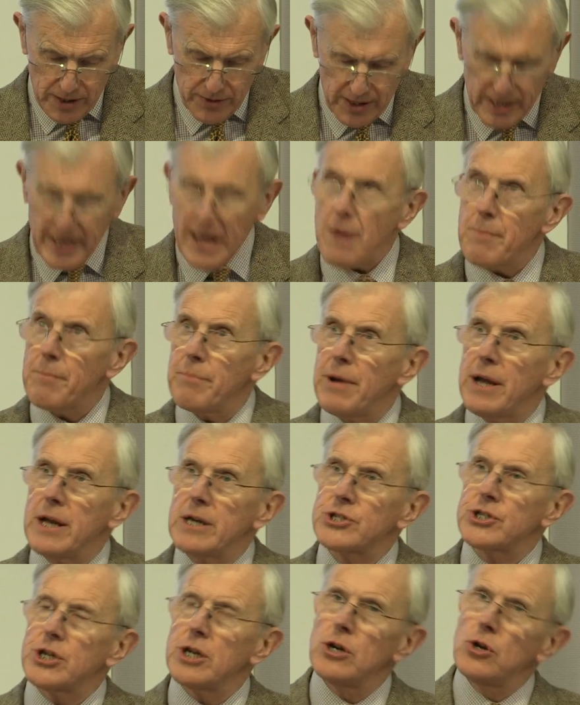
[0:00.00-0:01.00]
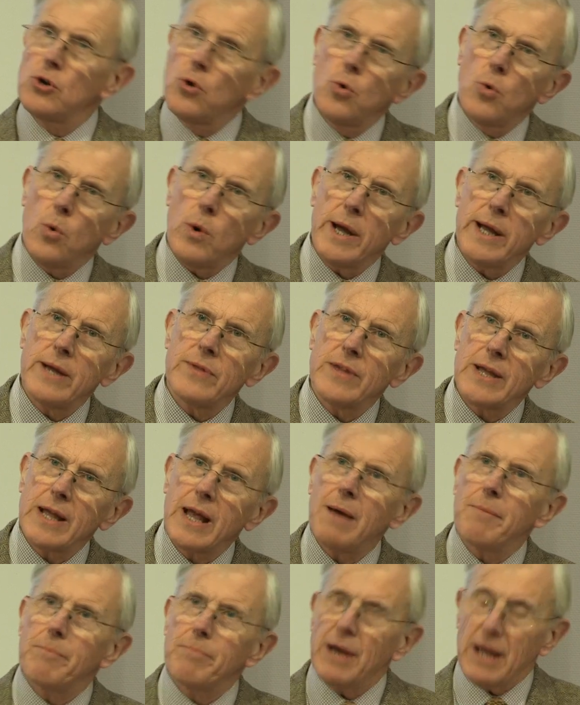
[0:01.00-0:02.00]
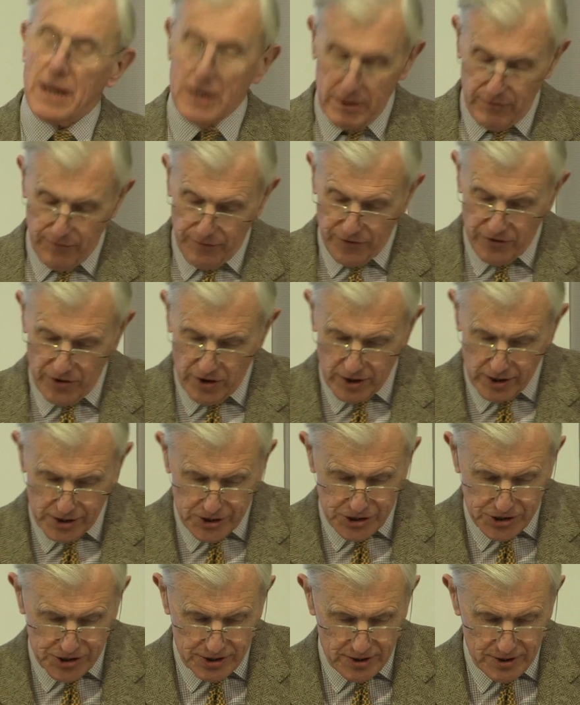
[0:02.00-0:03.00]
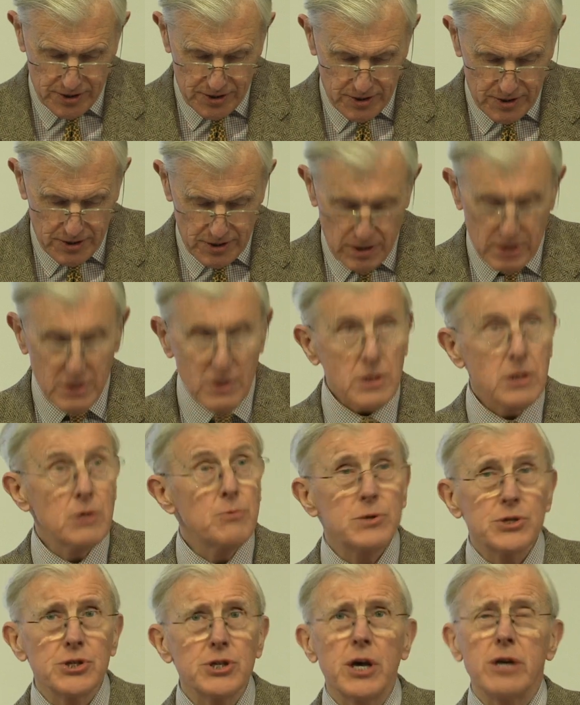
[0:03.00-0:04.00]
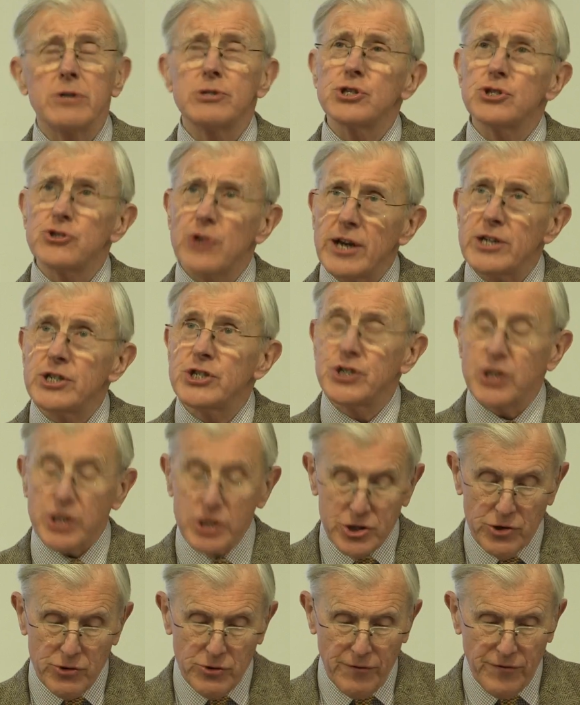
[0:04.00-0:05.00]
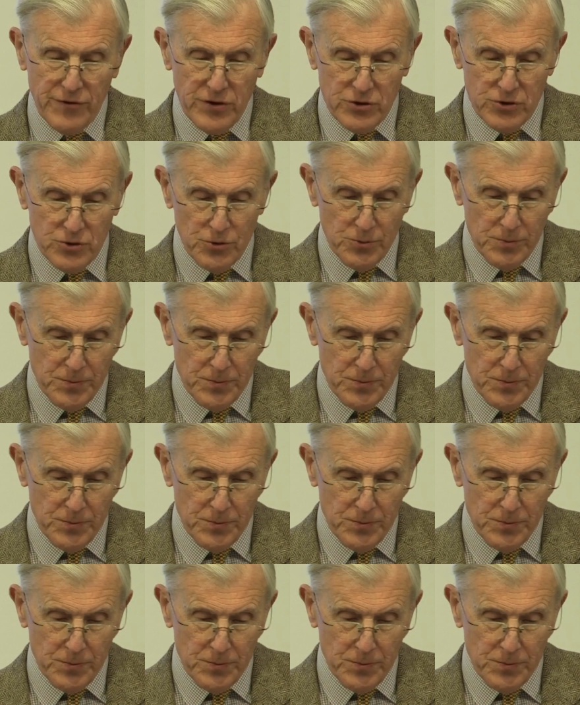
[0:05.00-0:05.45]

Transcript: the campaigns in Norway and the campaign in France. There was no strategy to review.